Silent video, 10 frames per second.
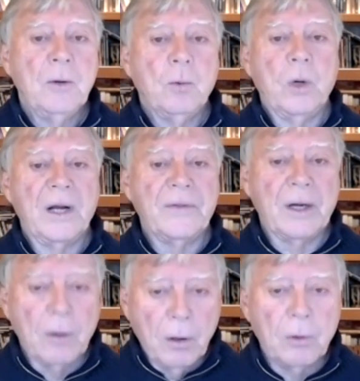where
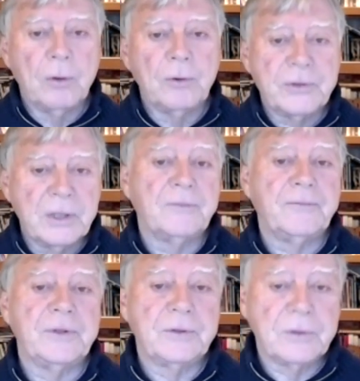their whole
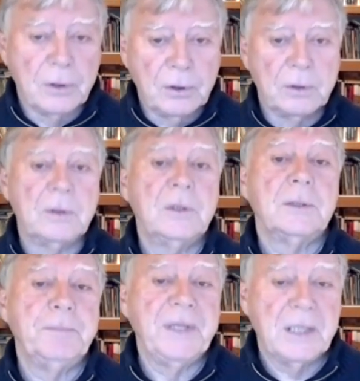self and soul
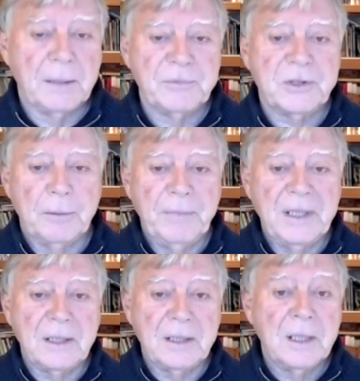becomes
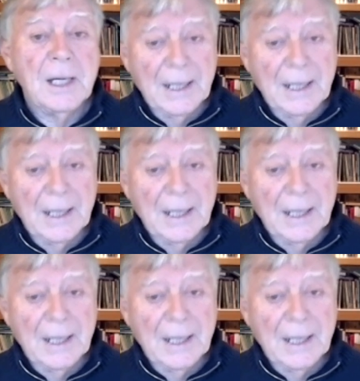committed,